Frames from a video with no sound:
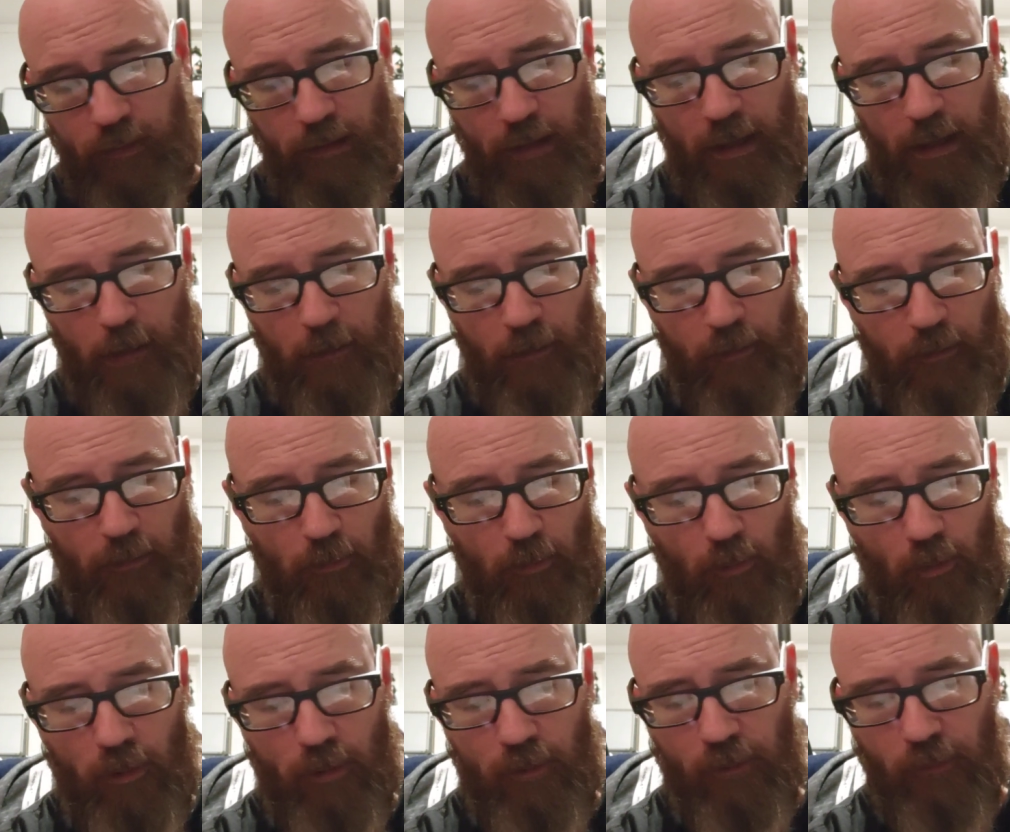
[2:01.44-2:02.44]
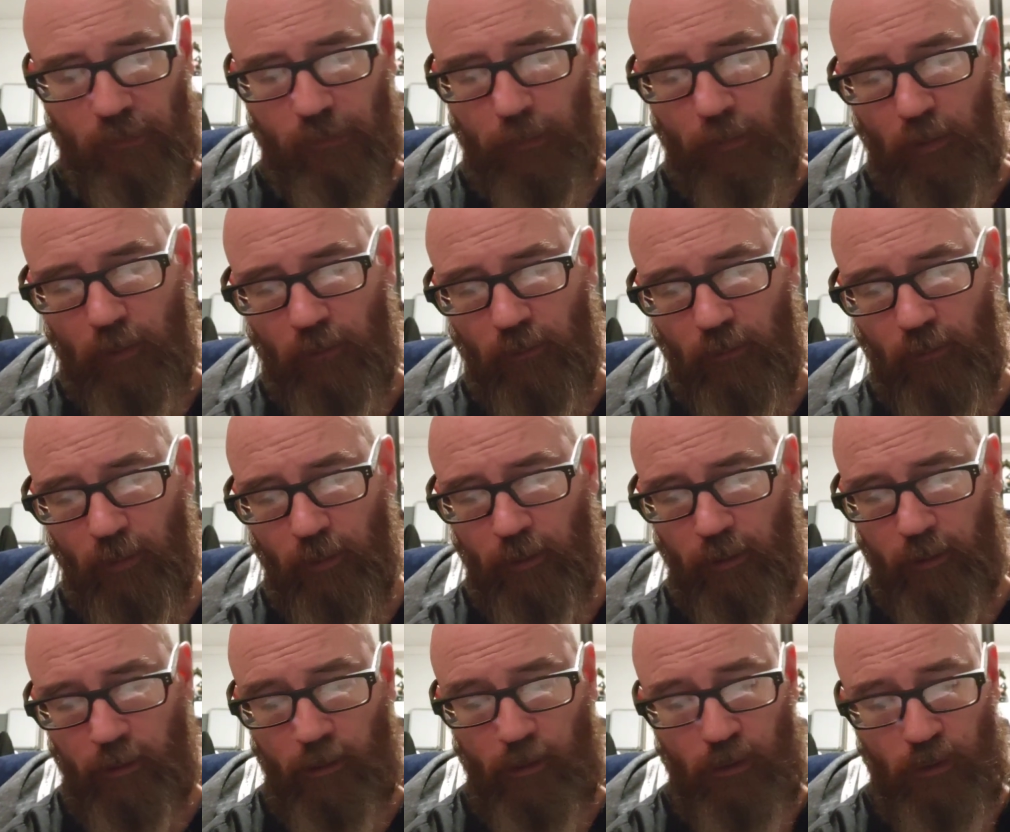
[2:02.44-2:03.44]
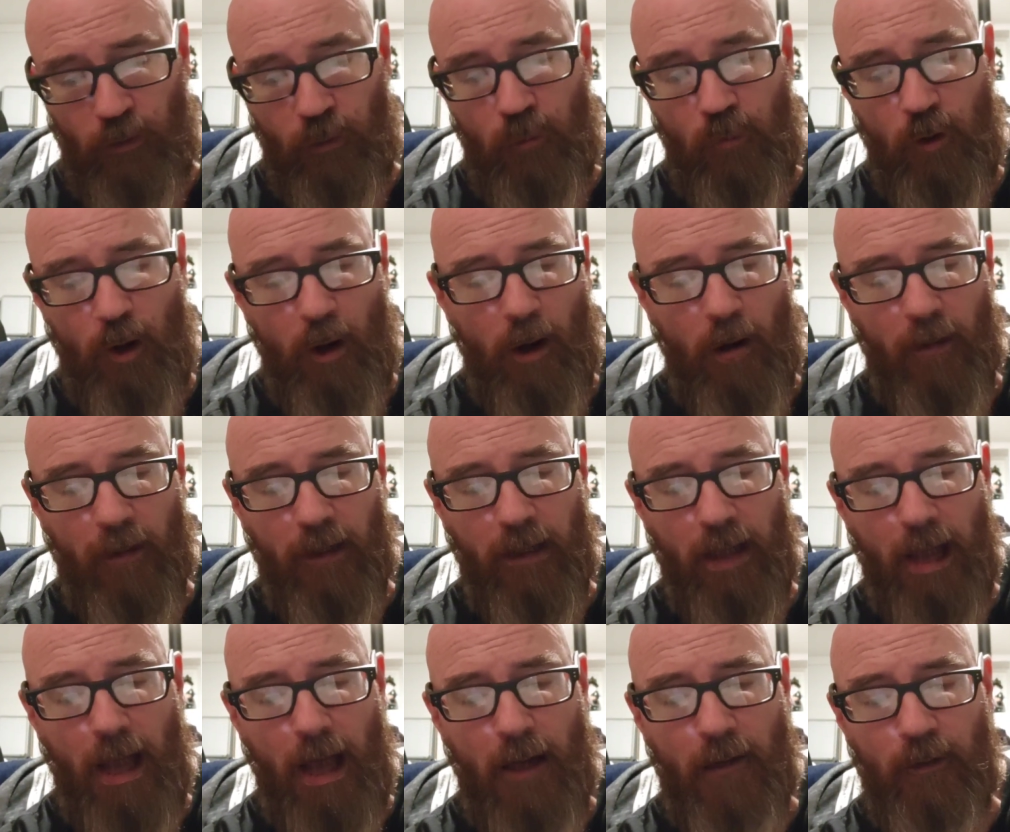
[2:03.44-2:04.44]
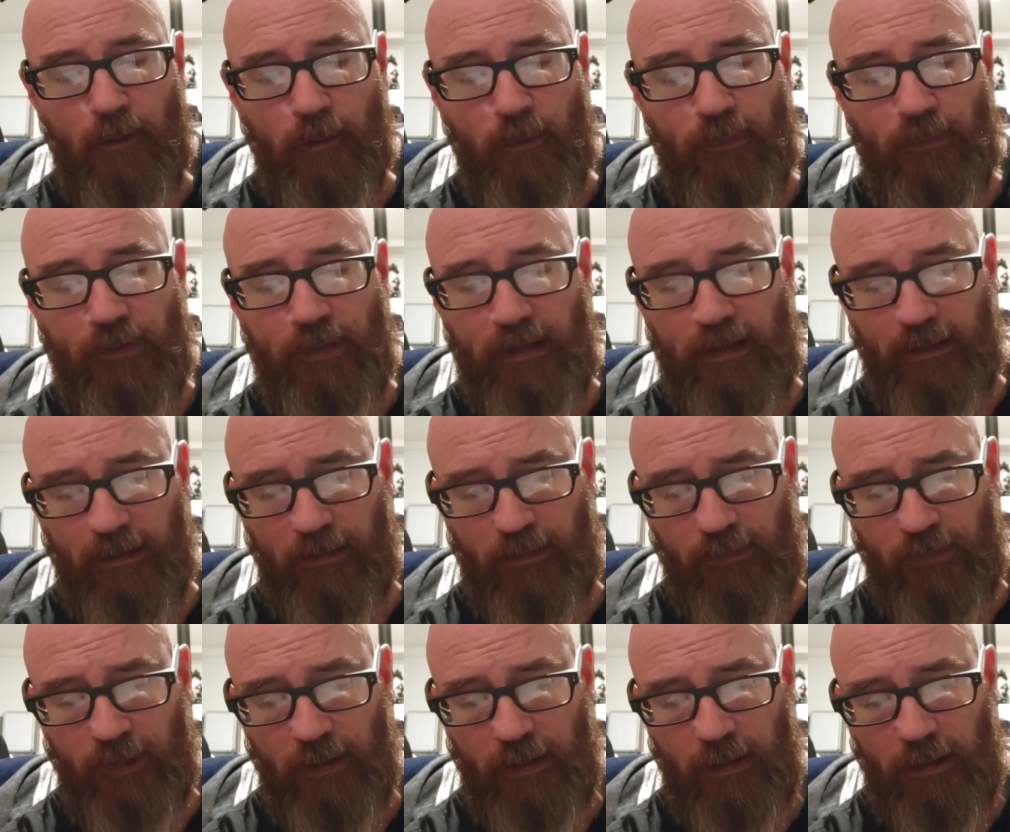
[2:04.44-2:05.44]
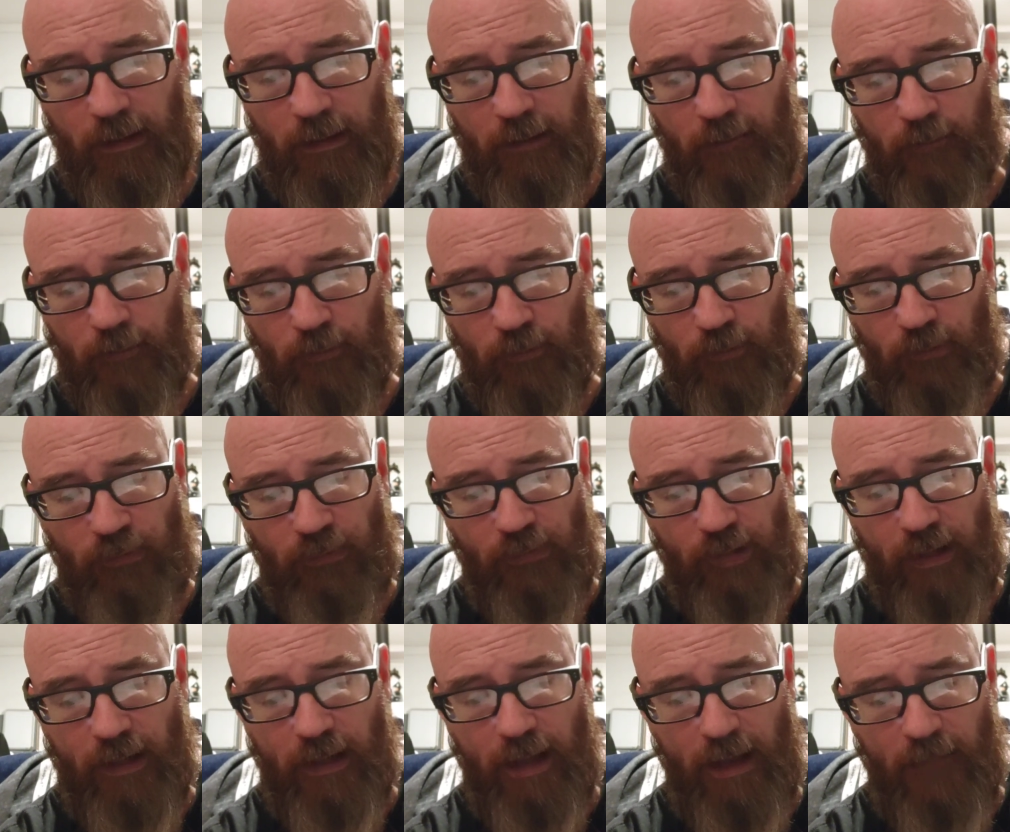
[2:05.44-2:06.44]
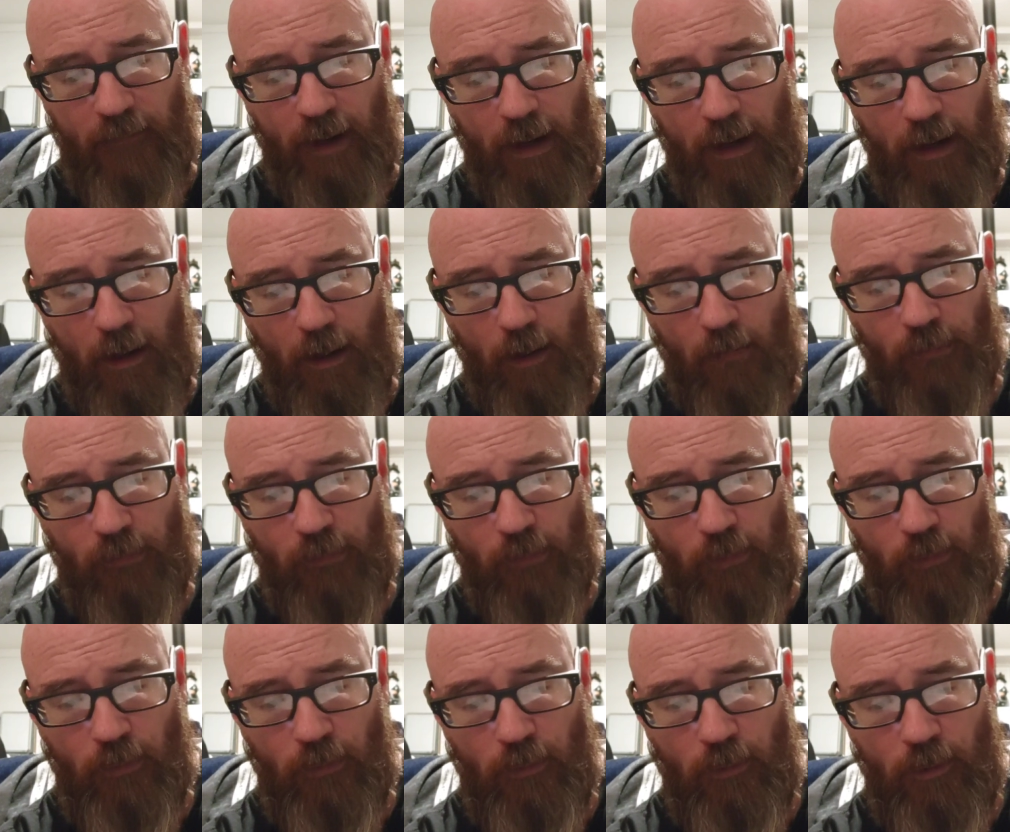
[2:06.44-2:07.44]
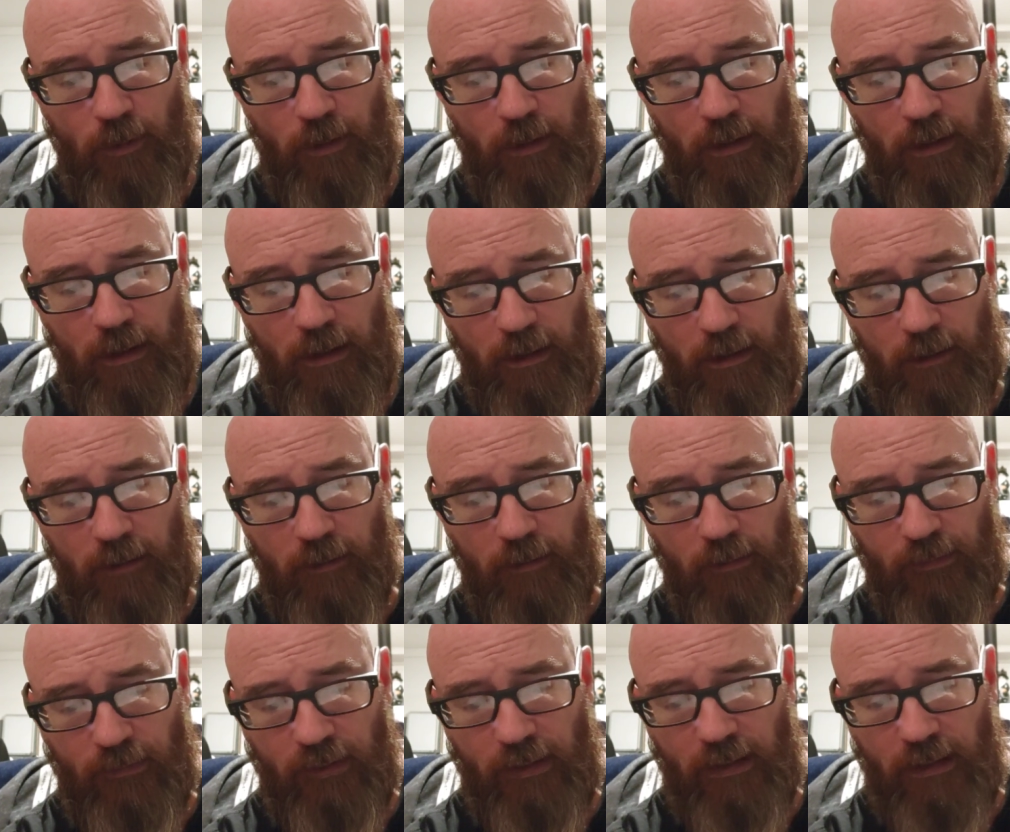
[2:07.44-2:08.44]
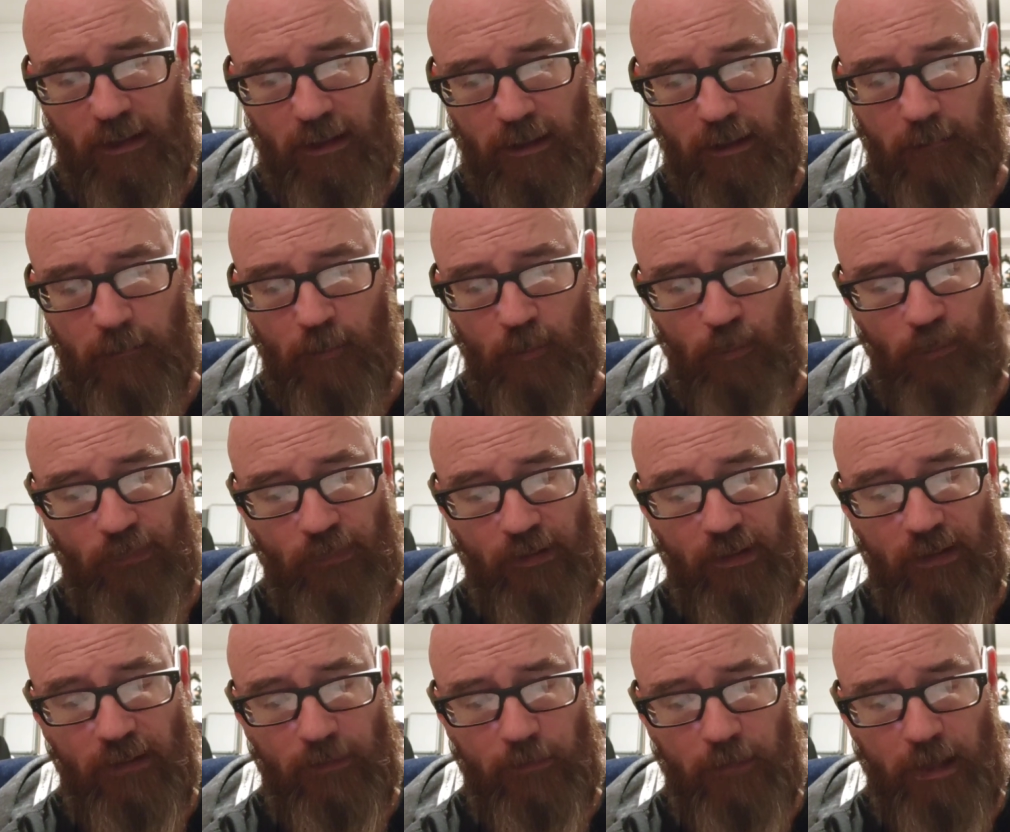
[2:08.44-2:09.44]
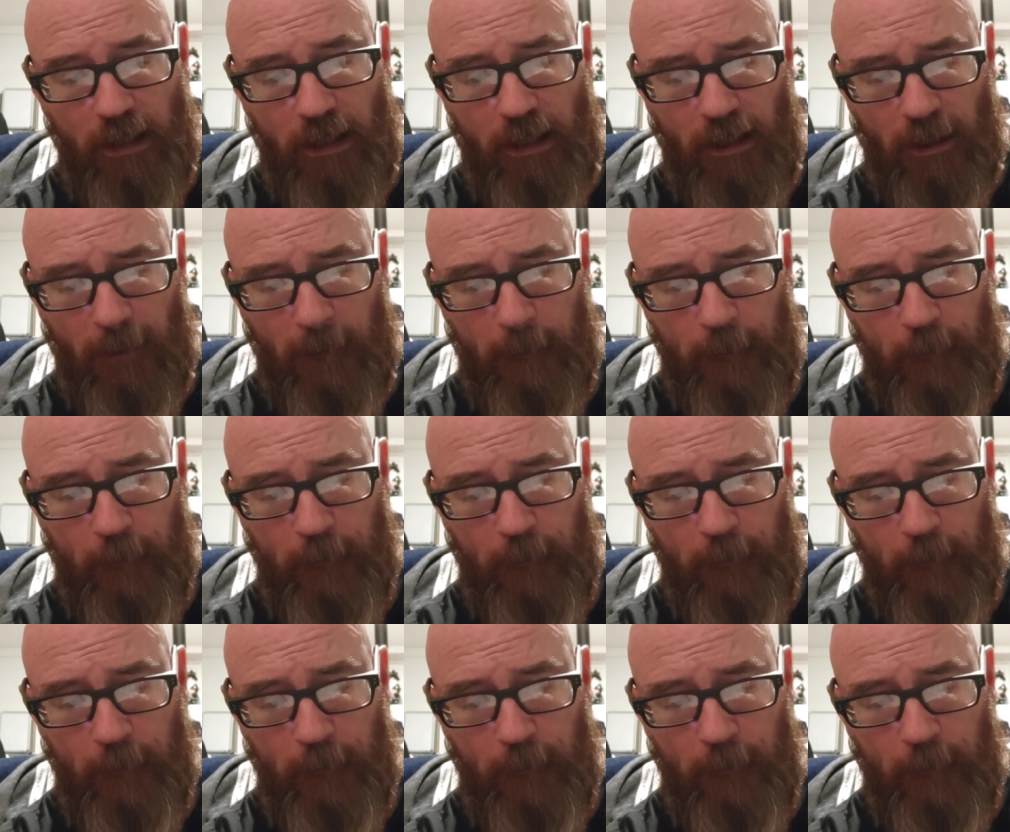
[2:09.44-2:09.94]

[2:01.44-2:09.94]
the name of the Lord who spoke to her, "You are the God who sees." For she said, "Have I also here seen him who sees me?"